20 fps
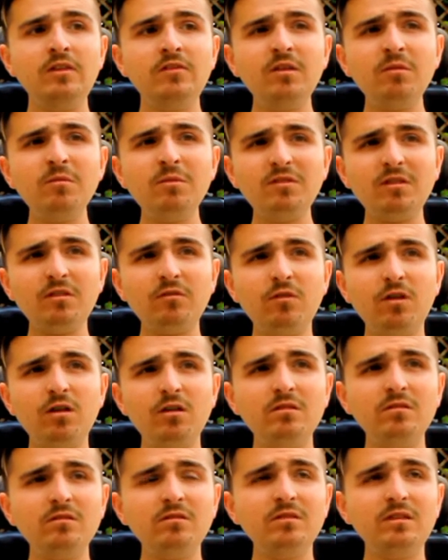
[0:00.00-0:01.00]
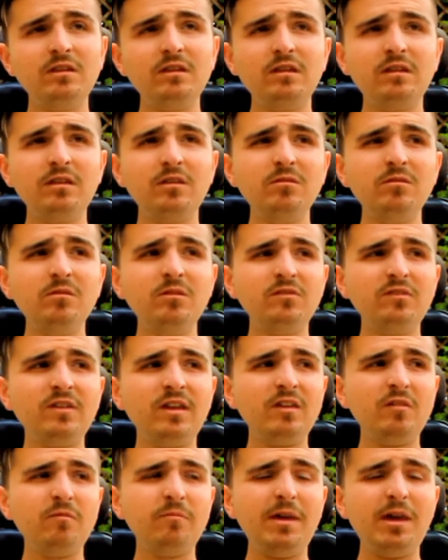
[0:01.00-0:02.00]
some ways, I'd rather, like not saying
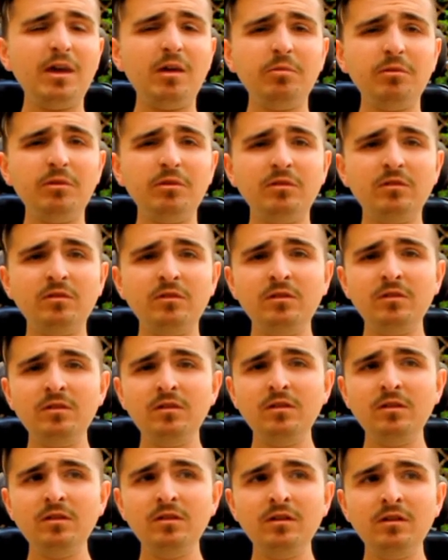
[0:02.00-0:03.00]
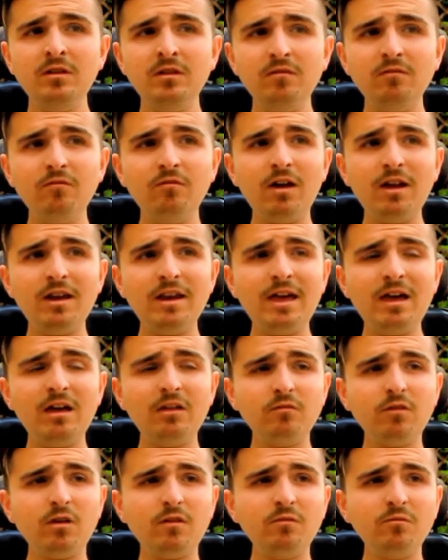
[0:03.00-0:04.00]
it's better, but right now I'd
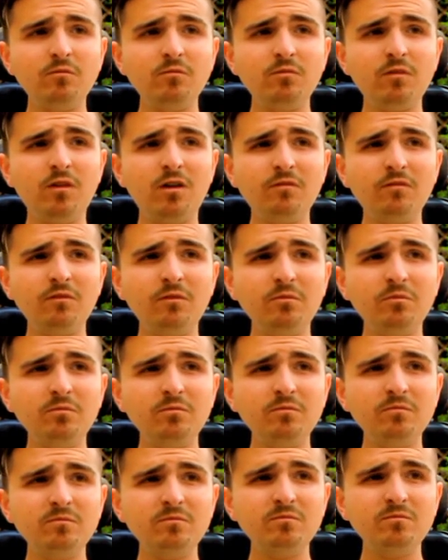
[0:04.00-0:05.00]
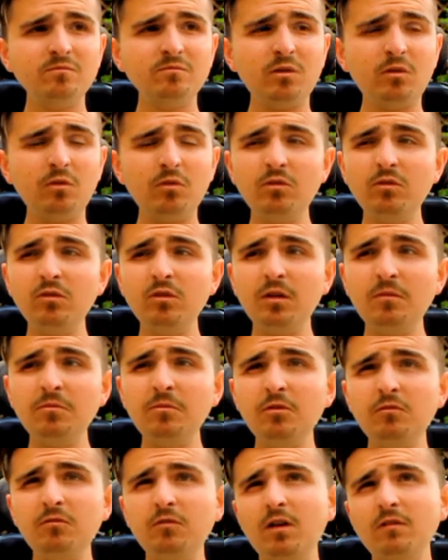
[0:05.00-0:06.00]
rather. Well, I'm
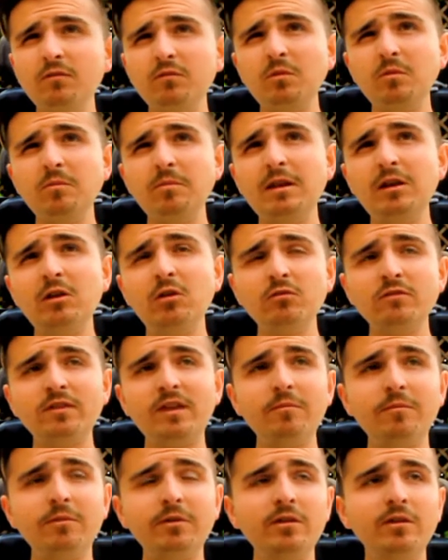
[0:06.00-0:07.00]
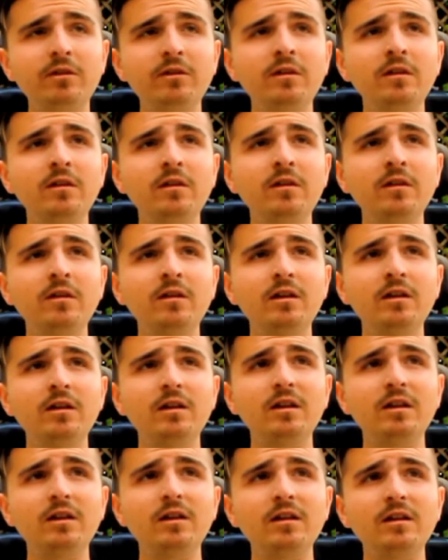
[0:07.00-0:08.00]
not rather we'd be in lockdown, but
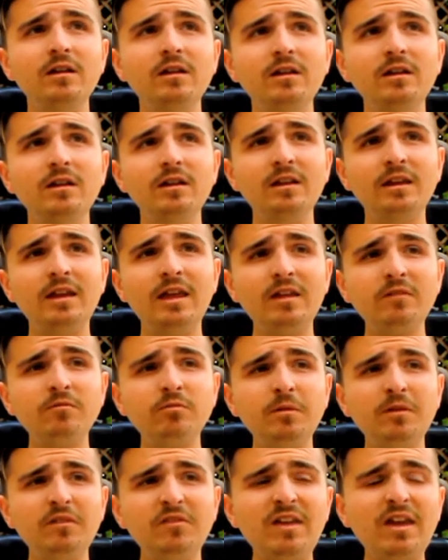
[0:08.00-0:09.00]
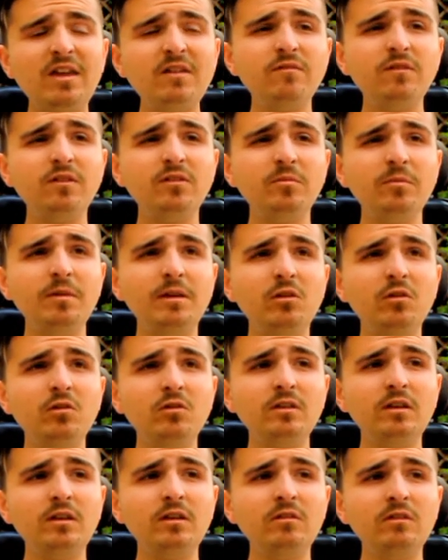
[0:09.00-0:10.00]
like it's probably safer to be in
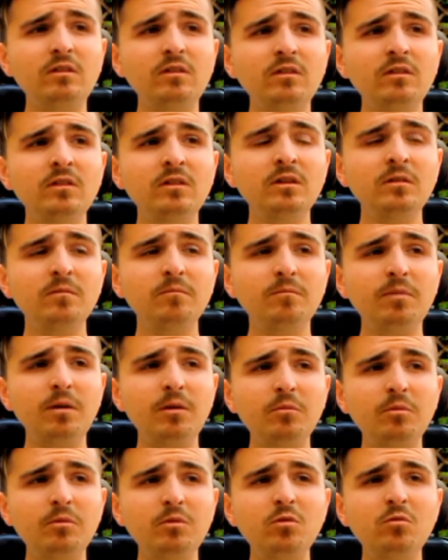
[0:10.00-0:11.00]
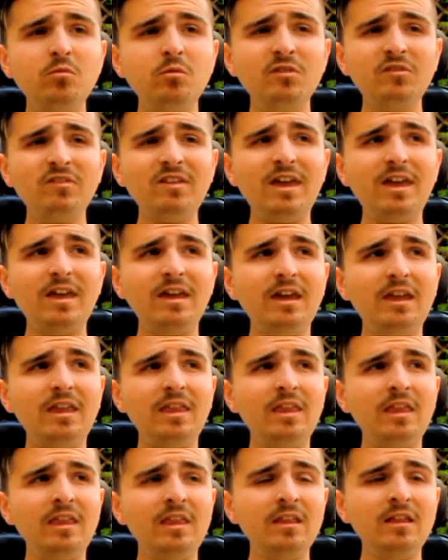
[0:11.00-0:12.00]
lockdown. But who wants that again?
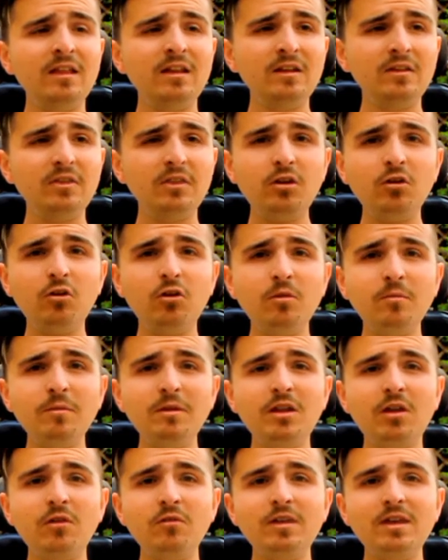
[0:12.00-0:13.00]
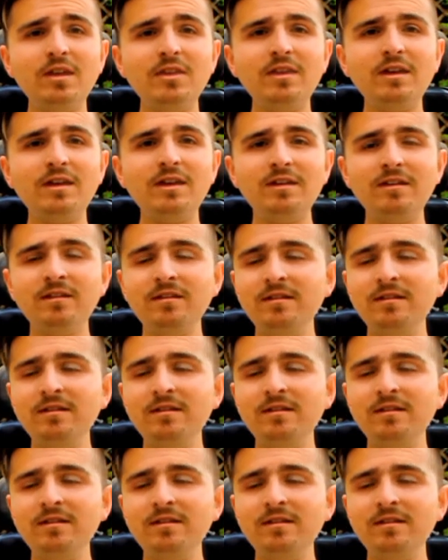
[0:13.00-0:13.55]
The economy don't need that.